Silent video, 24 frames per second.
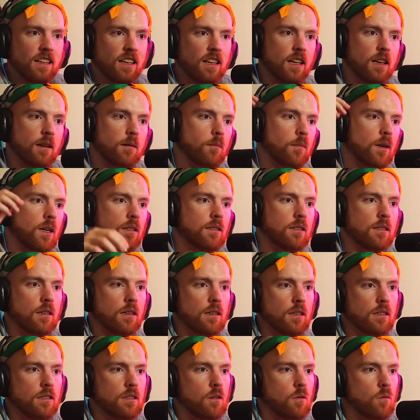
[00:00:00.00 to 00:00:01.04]
Yeah, my
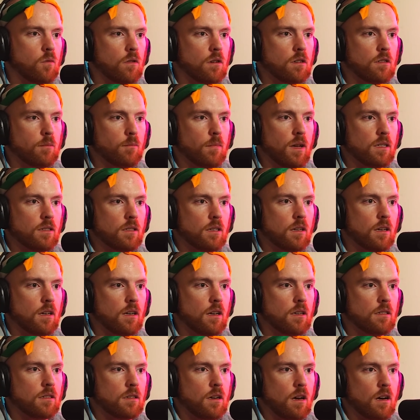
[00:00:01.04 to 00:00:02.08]
son is the worst
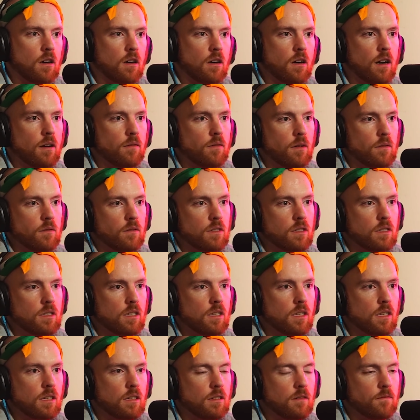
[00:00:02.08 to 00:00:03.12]
Mexican at soccer I've ever
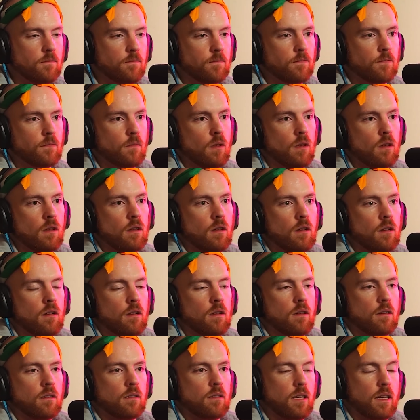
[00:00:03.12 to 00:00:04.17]
seen.
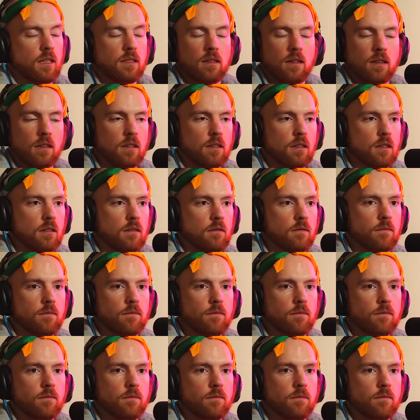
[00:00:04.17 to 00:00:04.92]
That's not good.